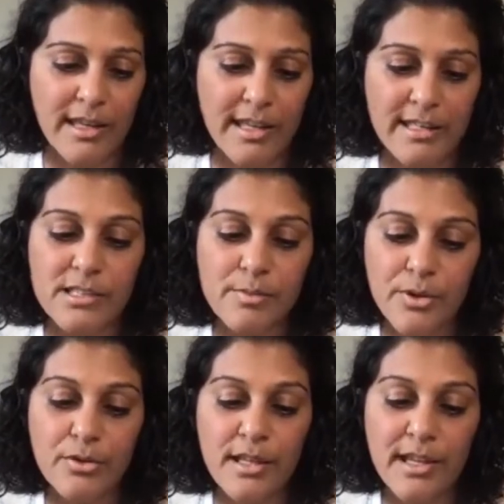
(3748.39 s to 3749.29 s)
in its
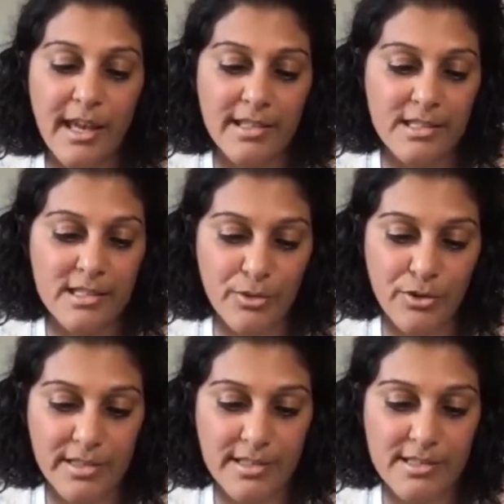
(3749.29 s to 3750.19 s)
beauty and its
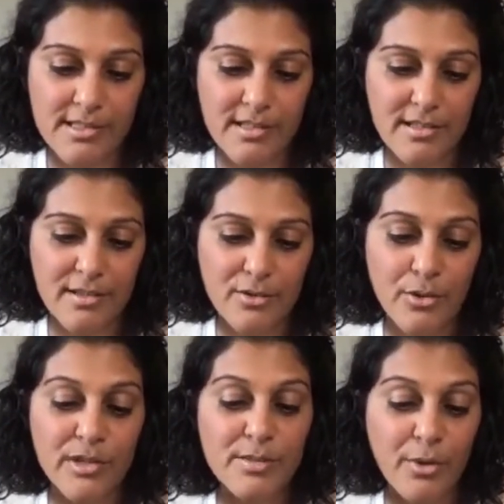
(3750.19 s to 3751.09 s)
brilliance, through
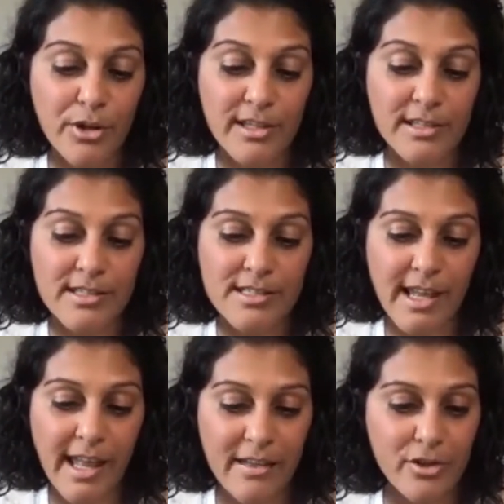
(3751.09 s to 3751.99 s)
its murkiness
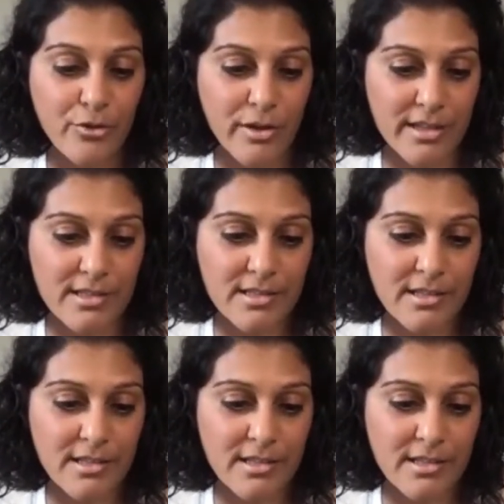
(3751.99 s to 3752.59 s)
and the grit,